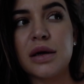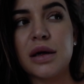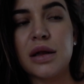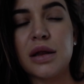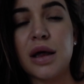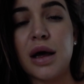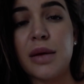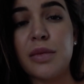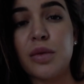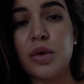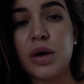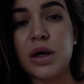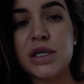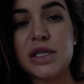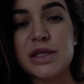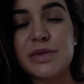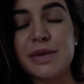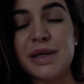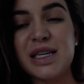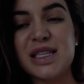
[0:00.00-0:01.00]
a lot more
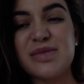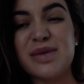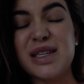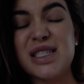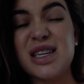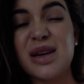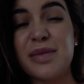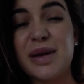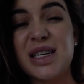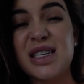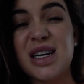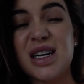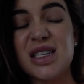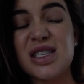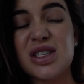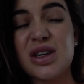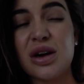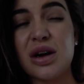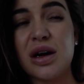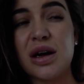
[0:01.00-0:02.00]
just because my tummy tuck
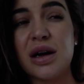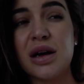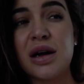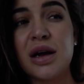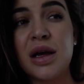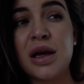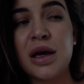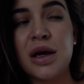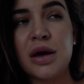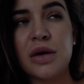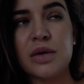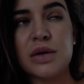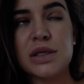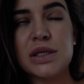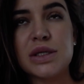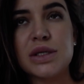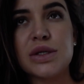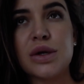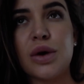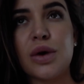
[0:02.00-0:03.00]
scar was
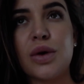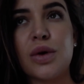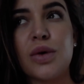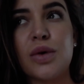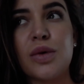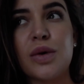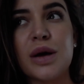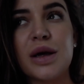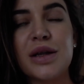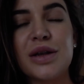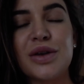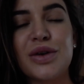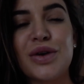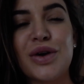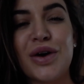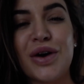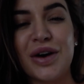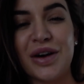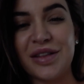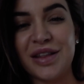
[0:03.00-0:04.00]
so
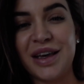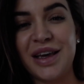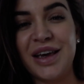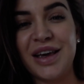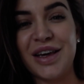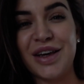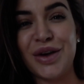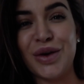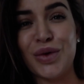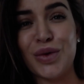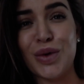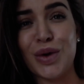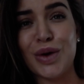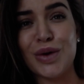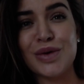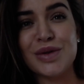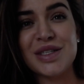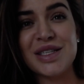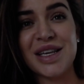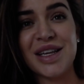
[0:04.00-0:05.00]
gnarly and
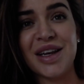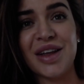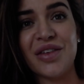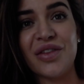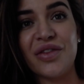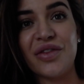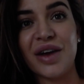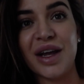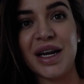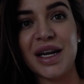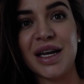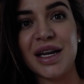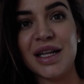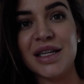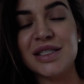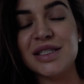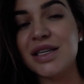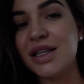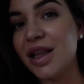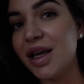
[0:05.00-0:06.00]
gross and it faded
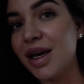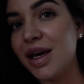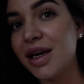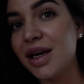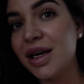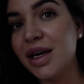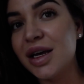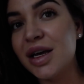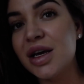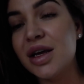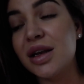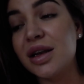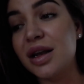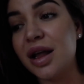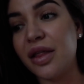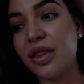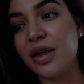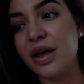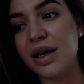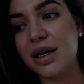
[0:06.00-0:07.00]
into like
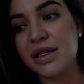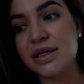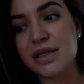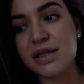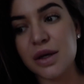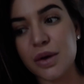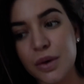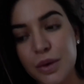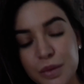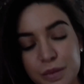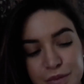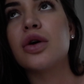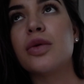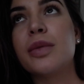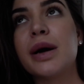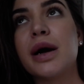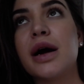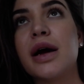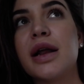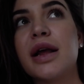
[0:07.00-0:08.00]
nothing. So, oh
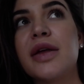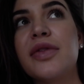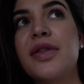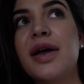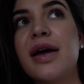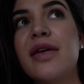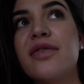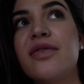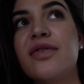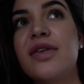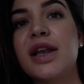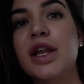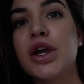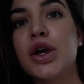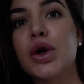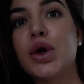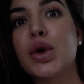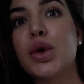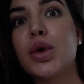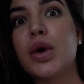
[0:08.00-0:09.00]
my God, and that
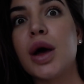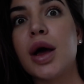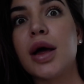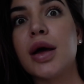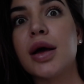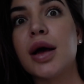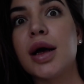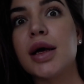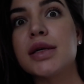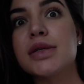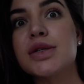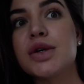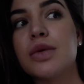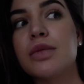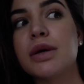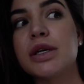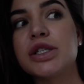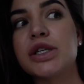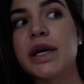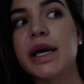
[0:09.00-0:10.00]
video got so
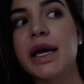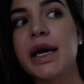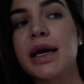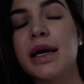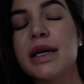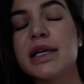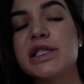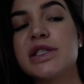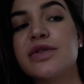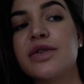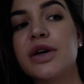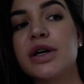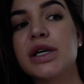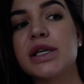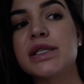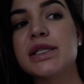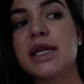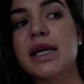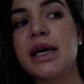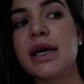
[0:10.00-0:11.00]
much hate as far
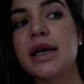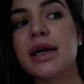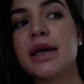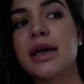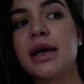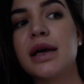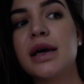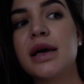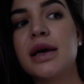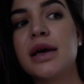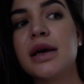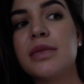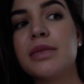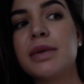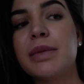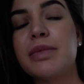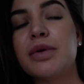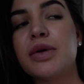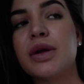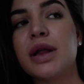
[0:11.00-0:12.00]
as like,
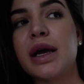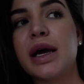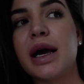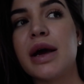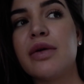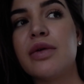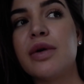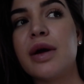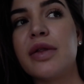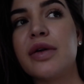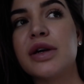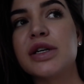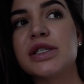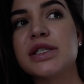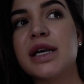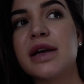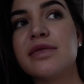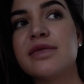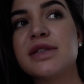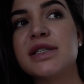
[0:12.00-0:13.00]
people are like, I would rather
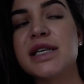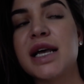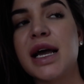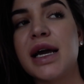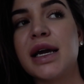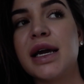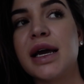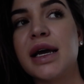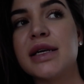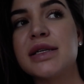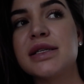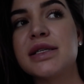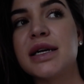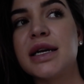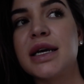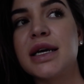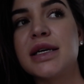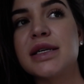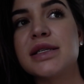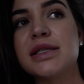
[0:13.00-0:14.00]
just have saggy ass
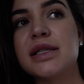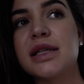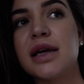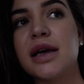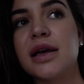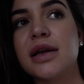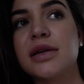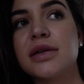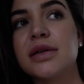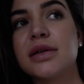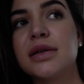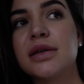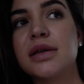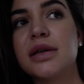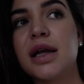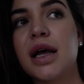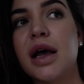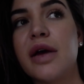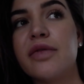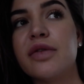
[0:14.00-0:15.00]
titties than
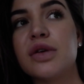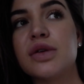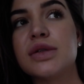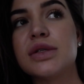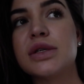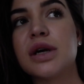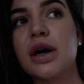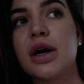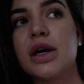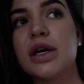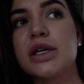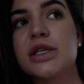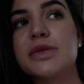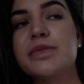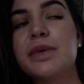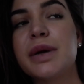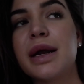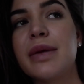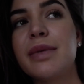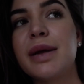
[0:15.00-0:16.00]
have those scars.
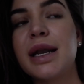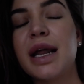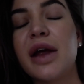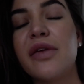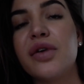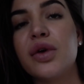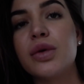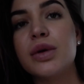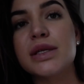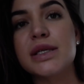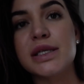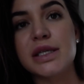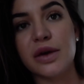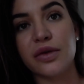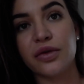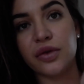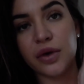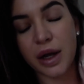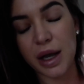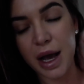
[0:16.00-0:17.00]
But I mean, everyone's
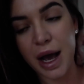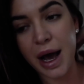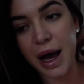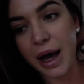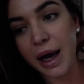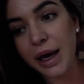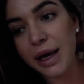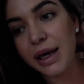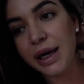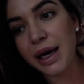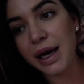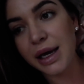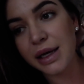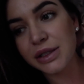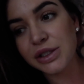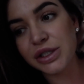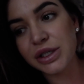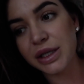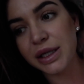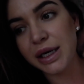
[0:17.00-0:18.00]
different.
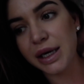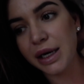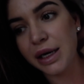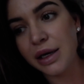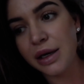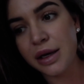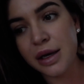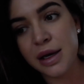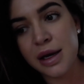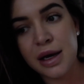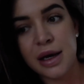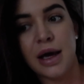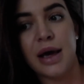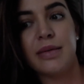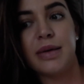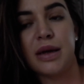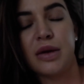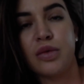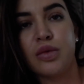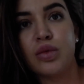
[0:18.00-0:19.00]
I
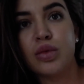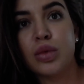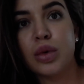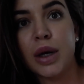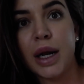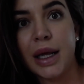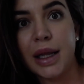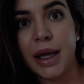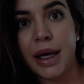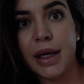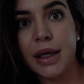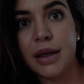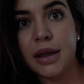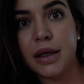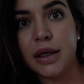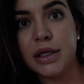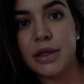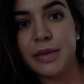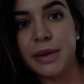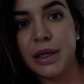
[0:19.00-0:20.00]
mean, would I like
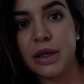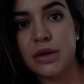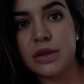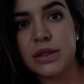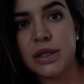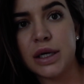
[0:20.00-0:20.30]
there to be no